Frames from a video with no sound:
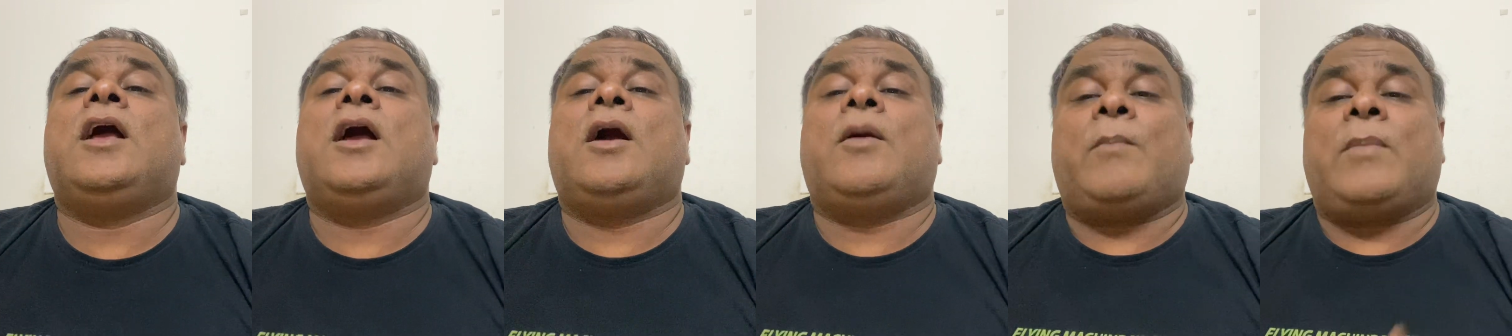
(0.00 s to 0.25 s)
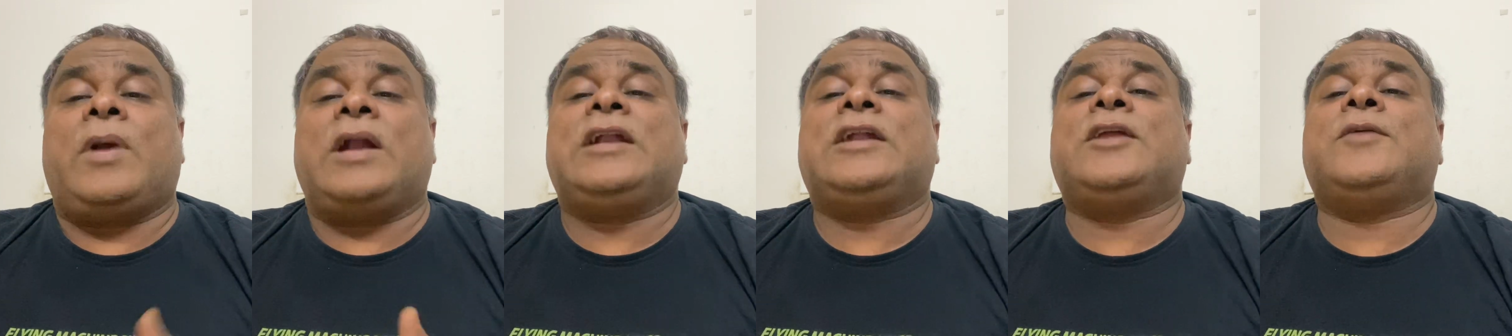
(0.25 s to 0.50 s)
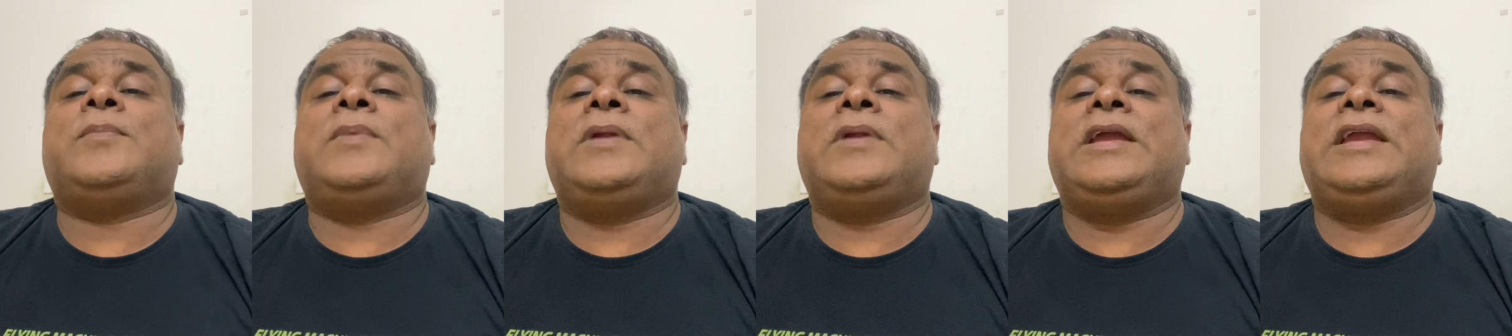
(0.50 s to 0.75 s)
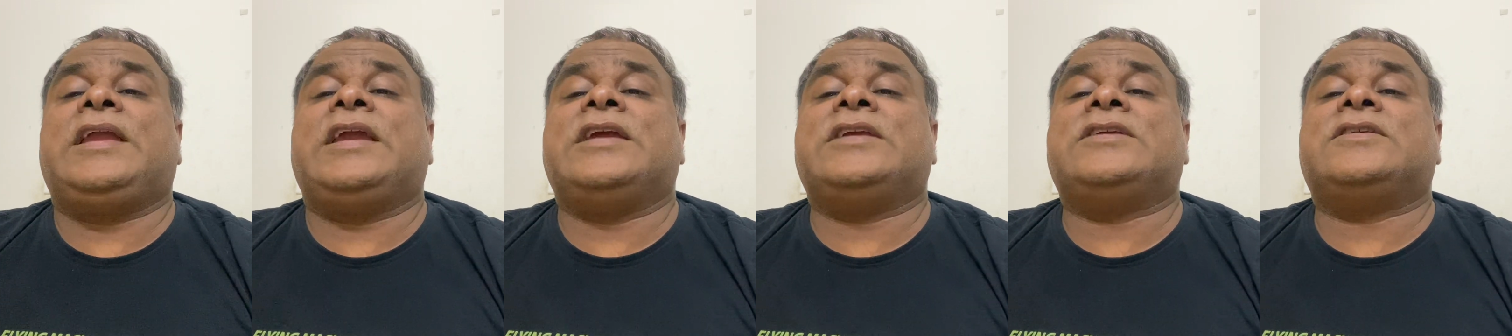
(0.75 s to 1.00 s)

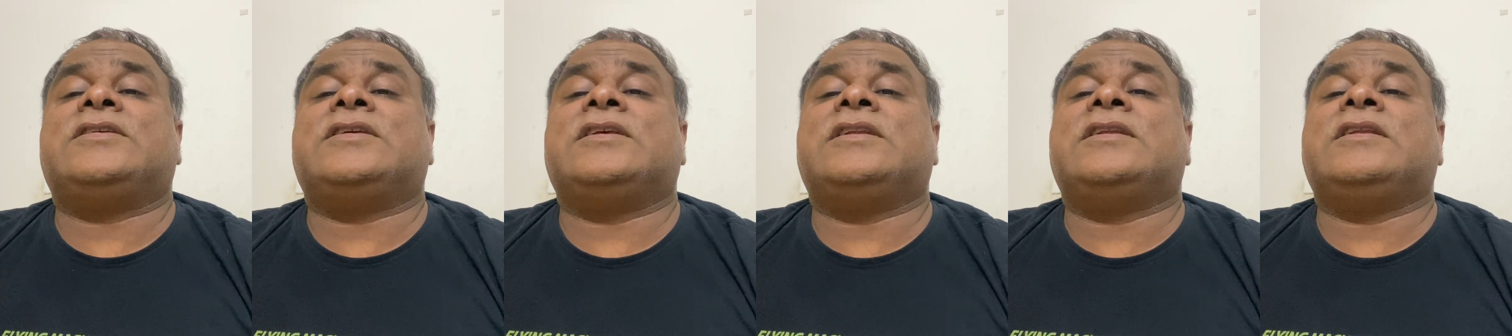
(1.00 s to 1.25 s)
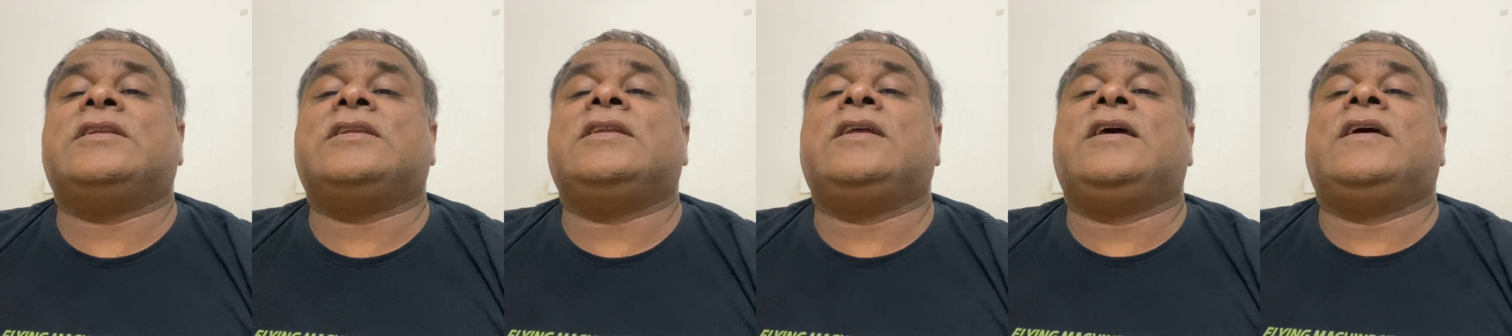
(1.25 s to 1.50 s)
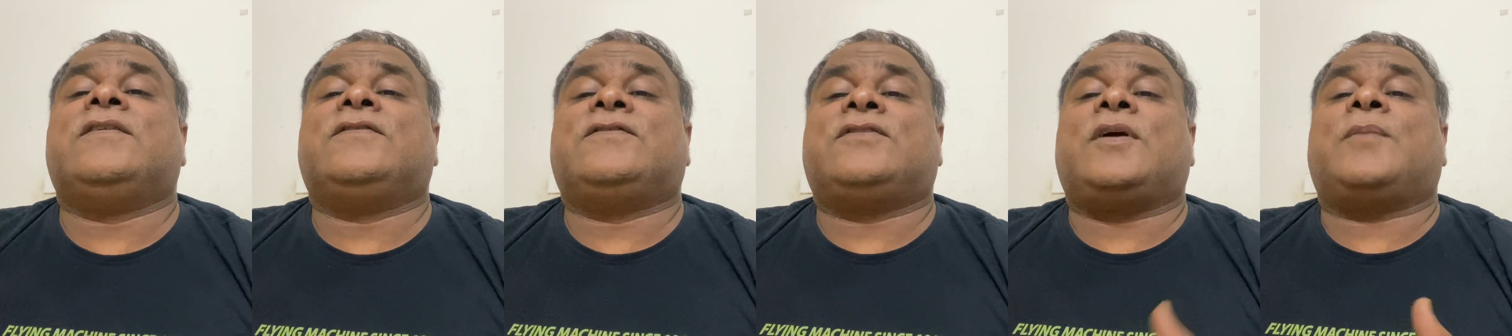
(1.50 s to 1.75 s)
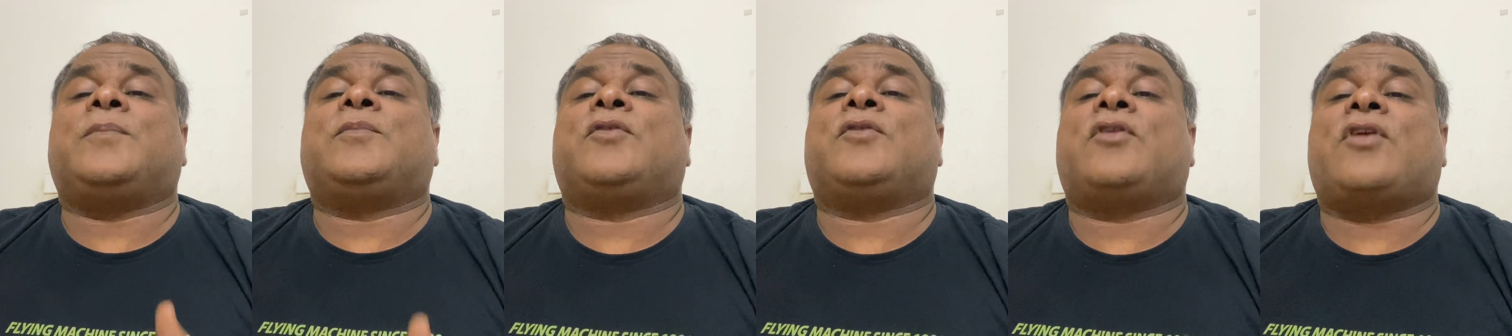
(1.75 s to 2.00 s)
multiplication,
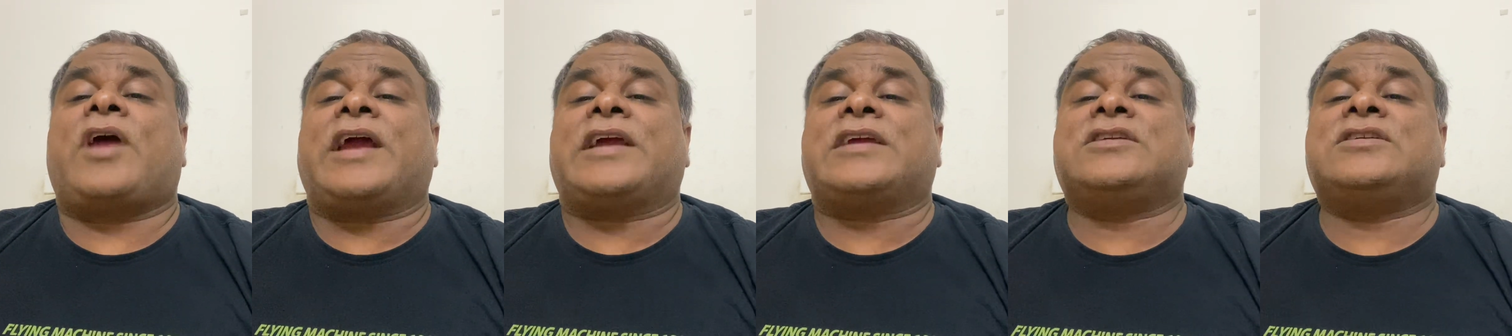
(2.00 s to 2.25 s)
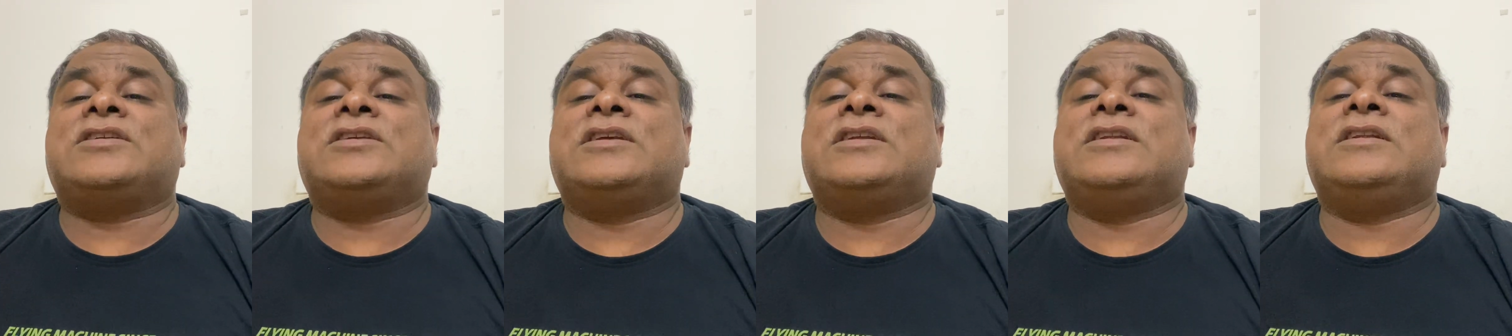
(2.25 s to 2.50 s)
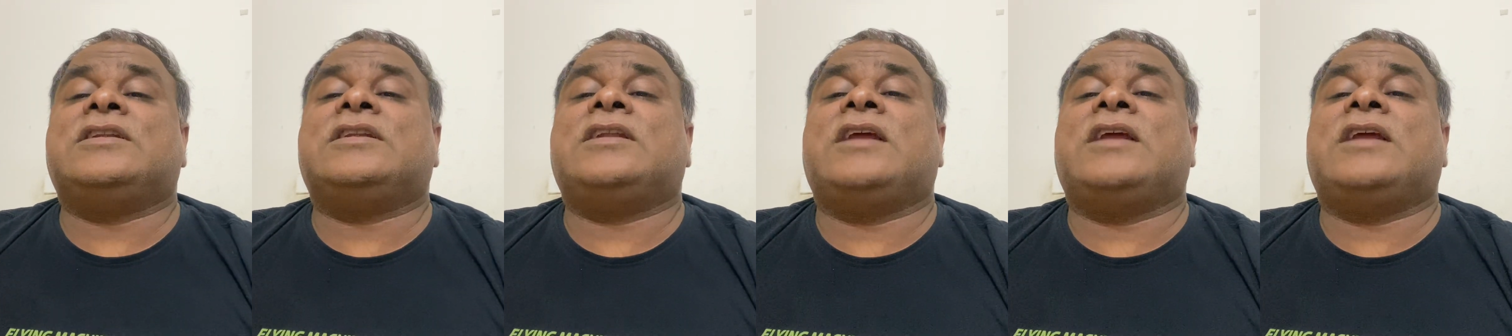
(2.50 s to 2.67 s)
subtraction,